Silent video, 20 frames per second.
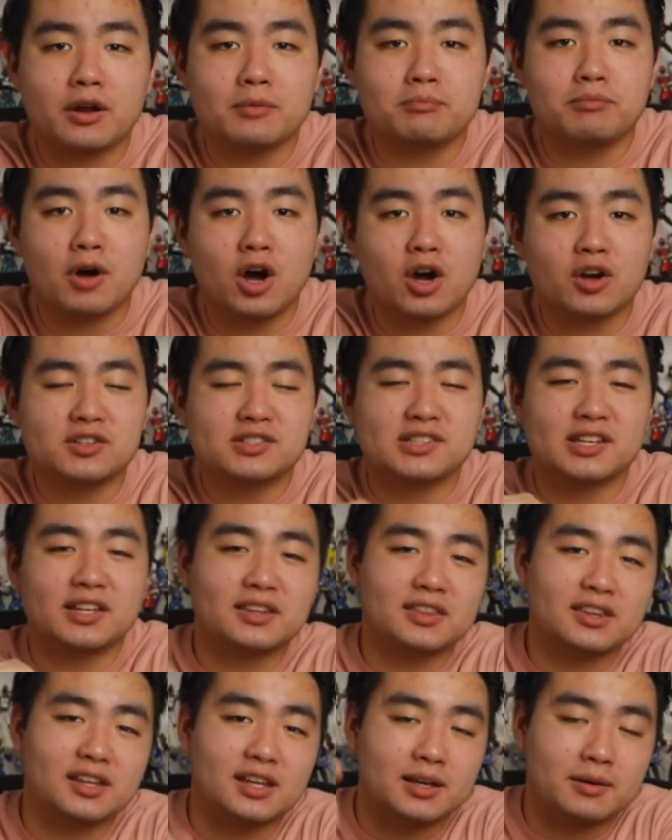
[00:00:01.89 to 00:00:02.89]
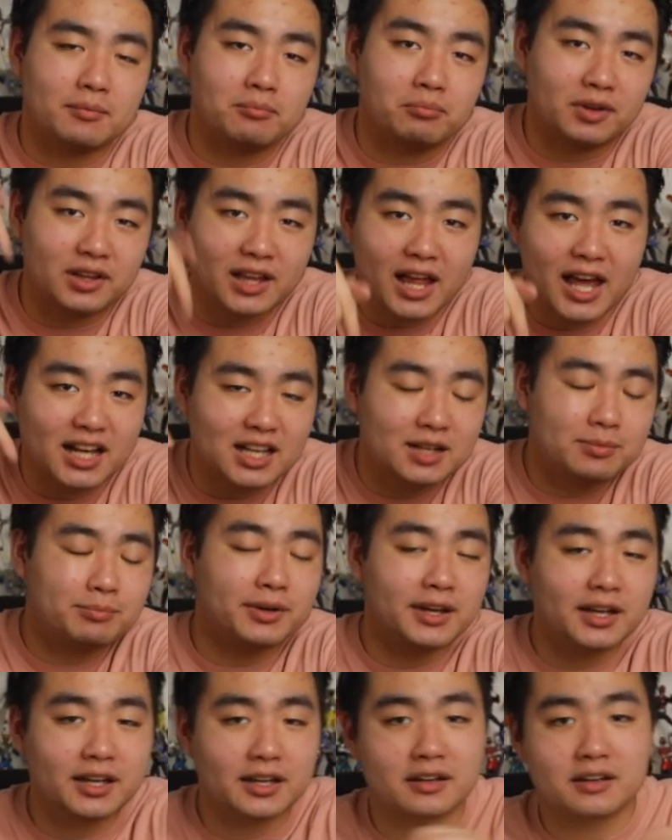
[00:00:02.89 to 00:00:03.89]
unboxing the
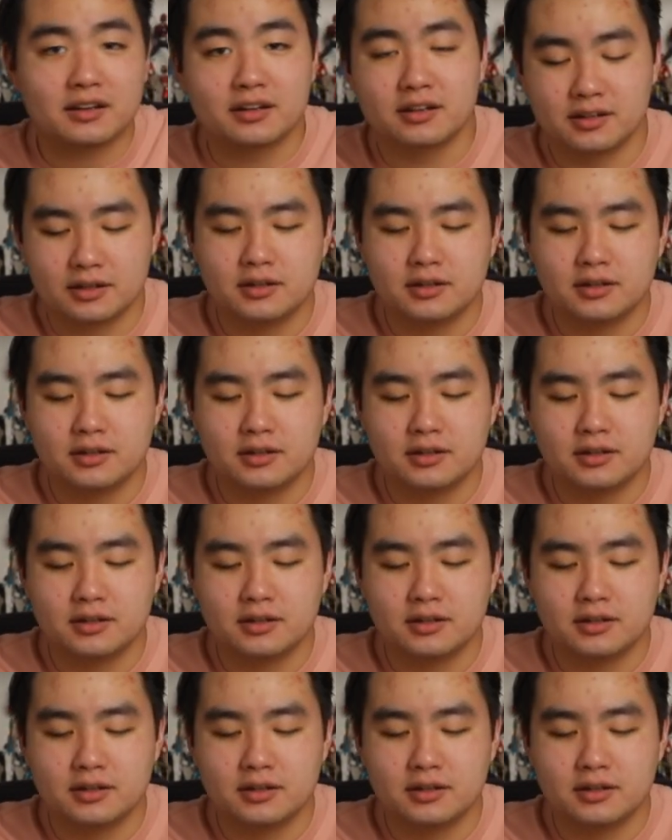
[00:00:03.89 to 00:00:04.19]
BLACKPINK